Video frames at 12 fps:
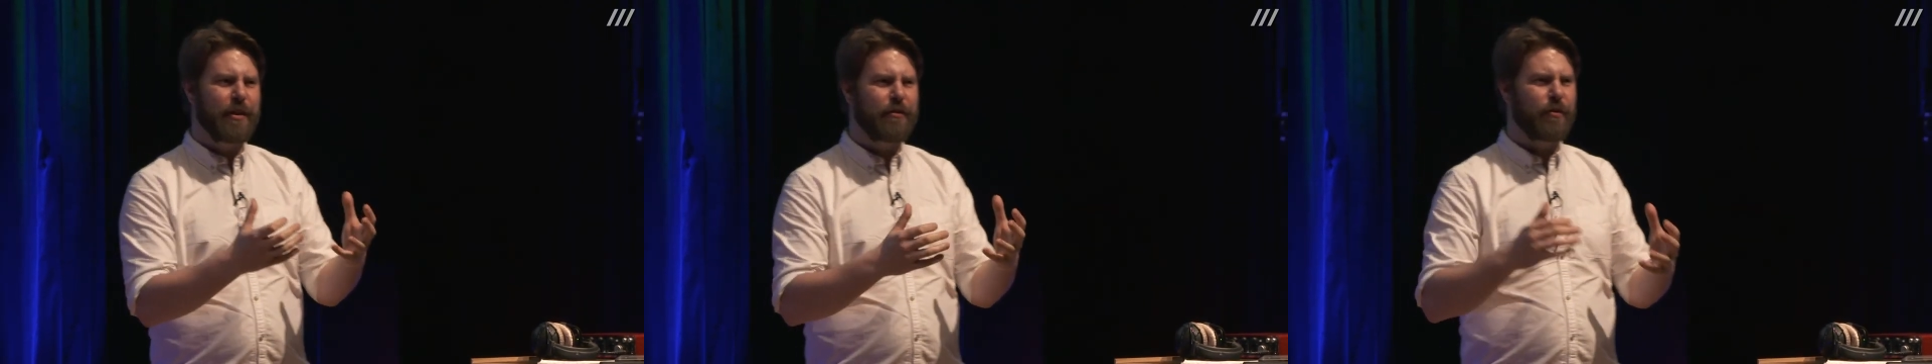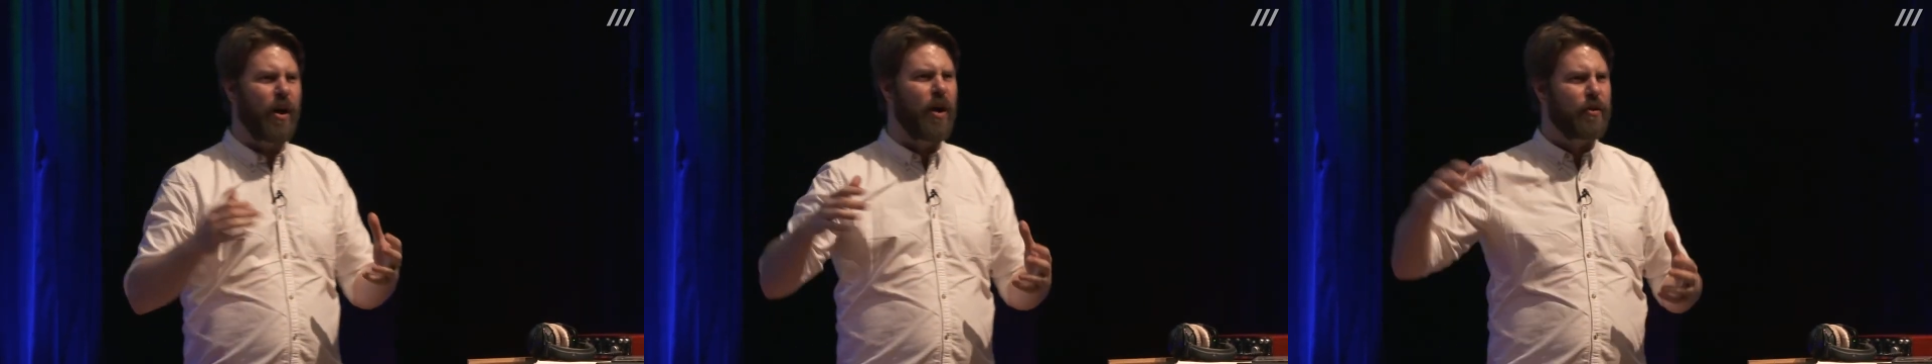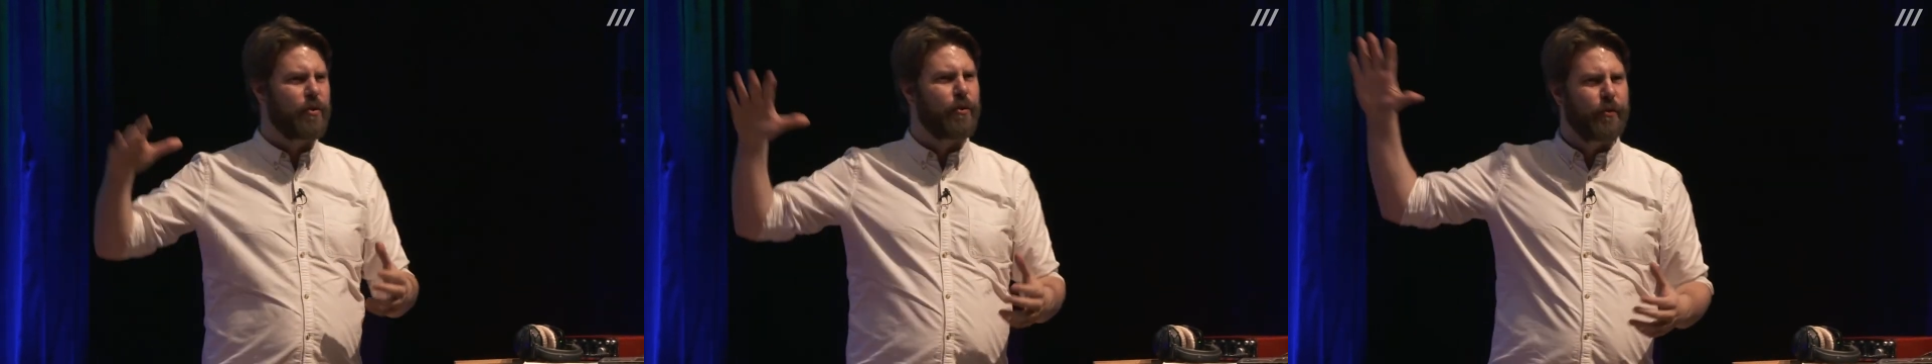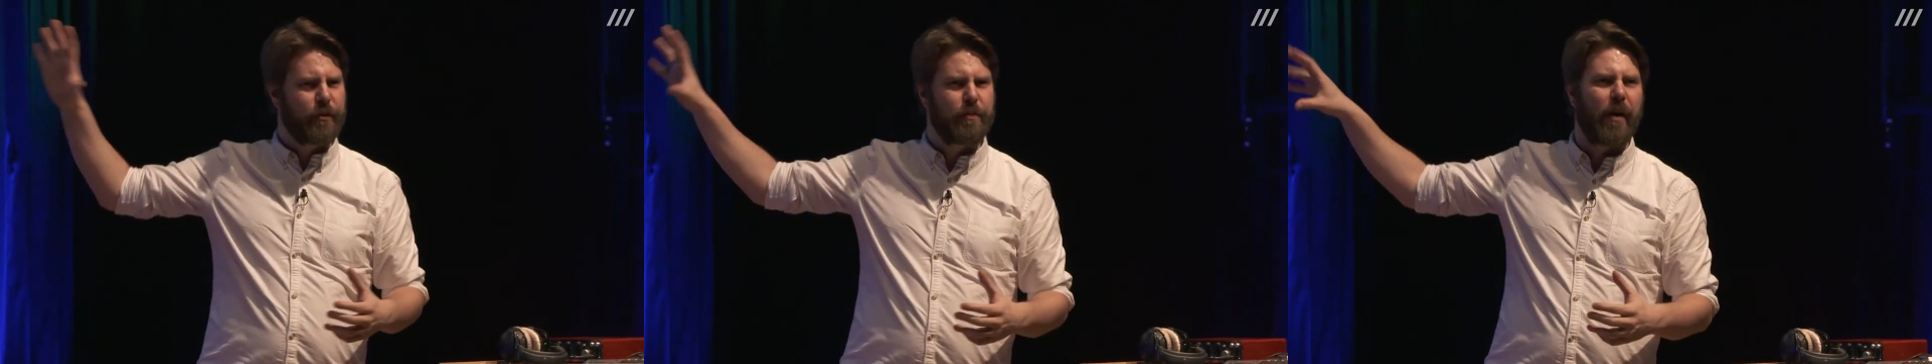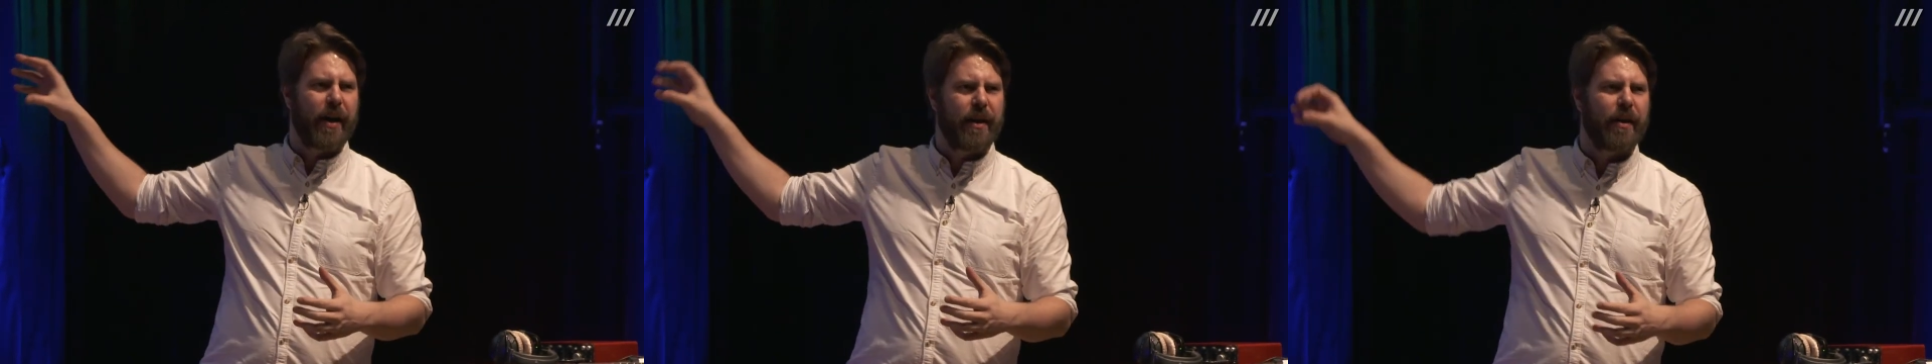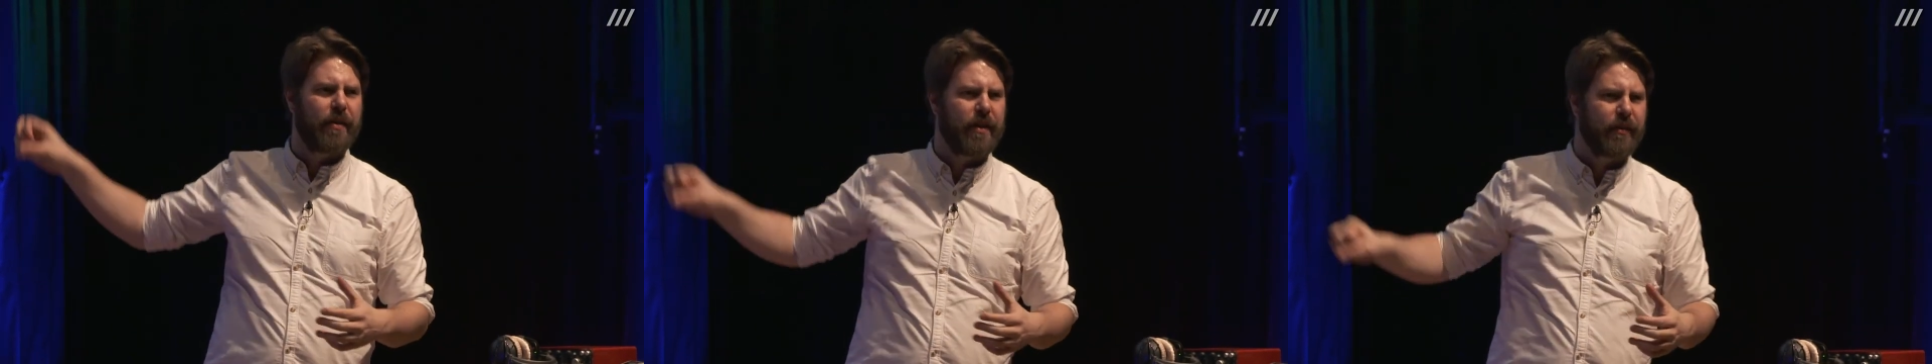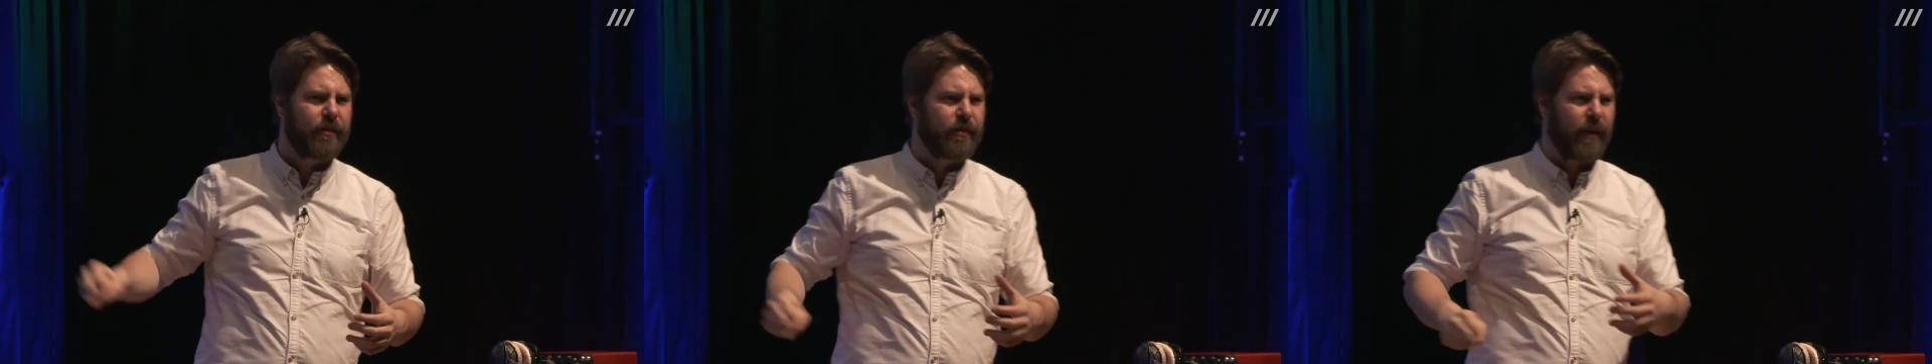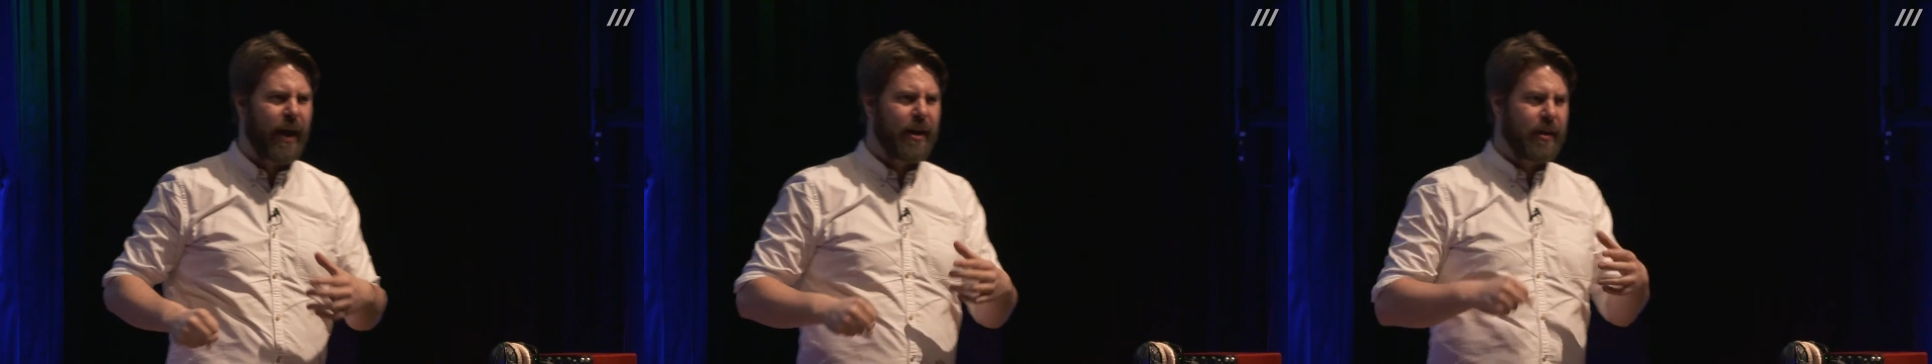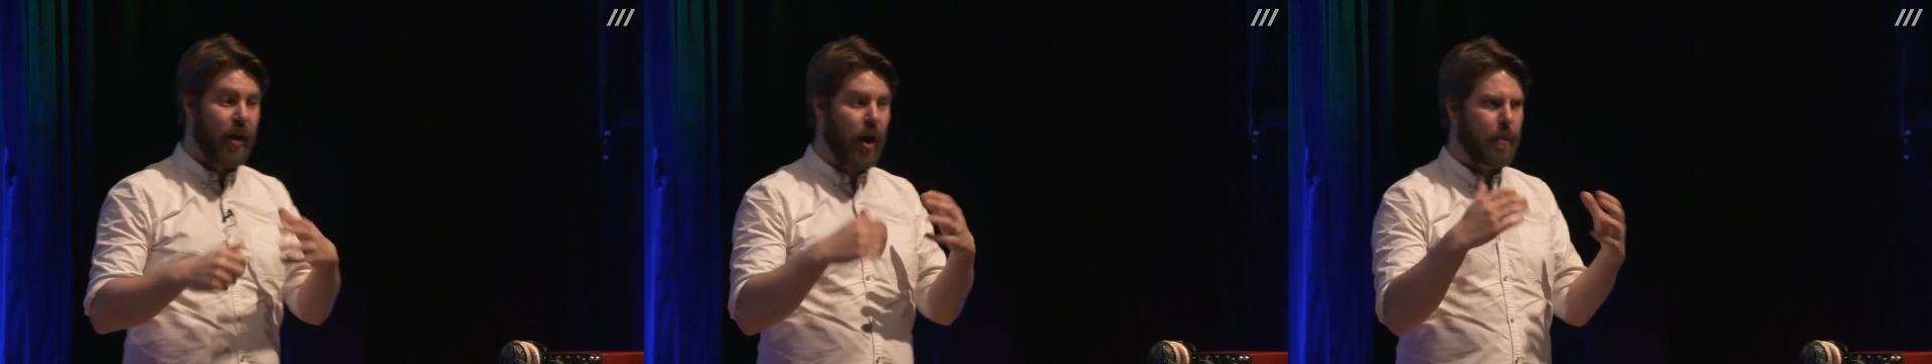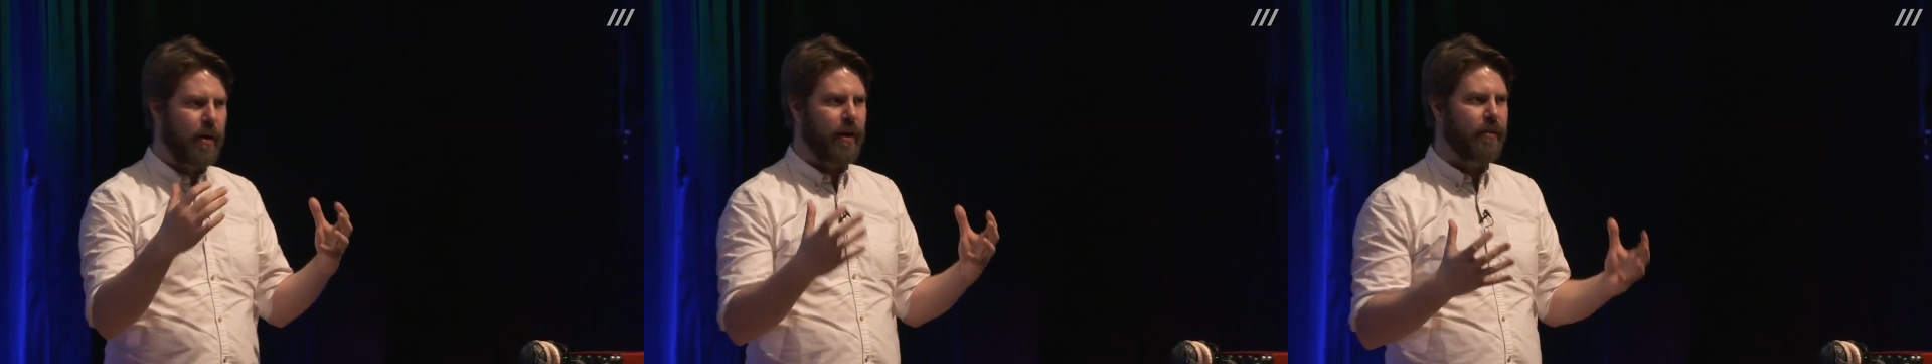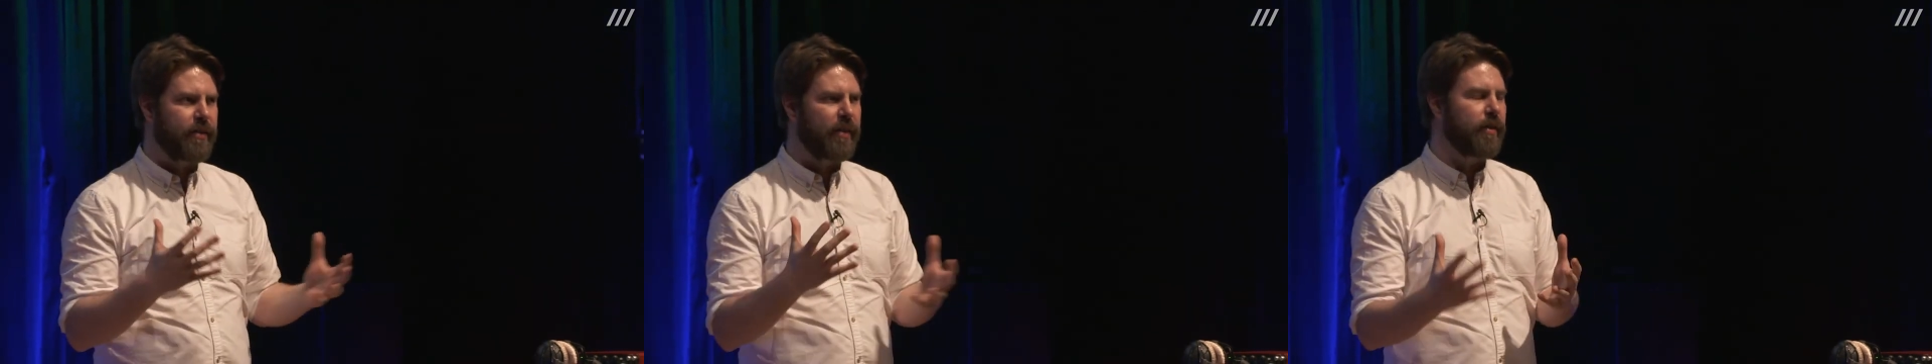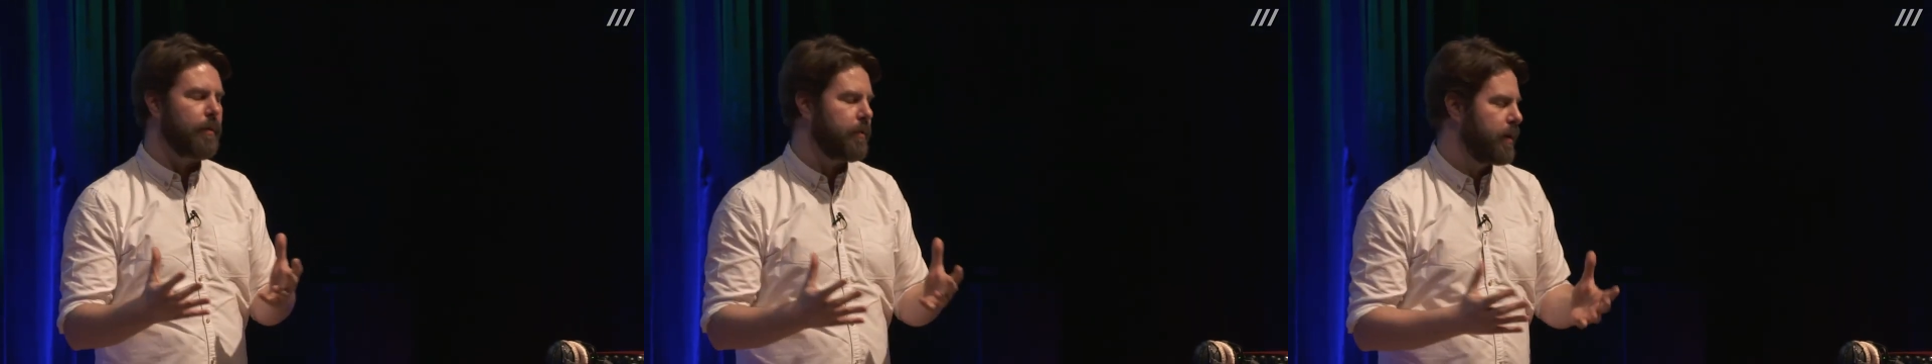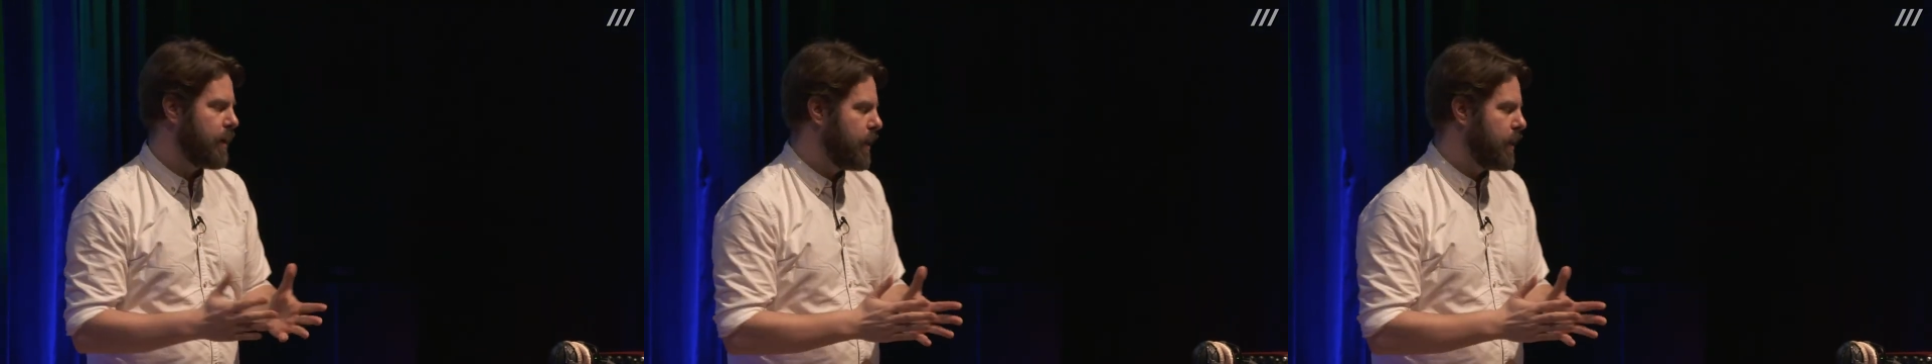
which are caused by uh, this aeolian harp kind of setup.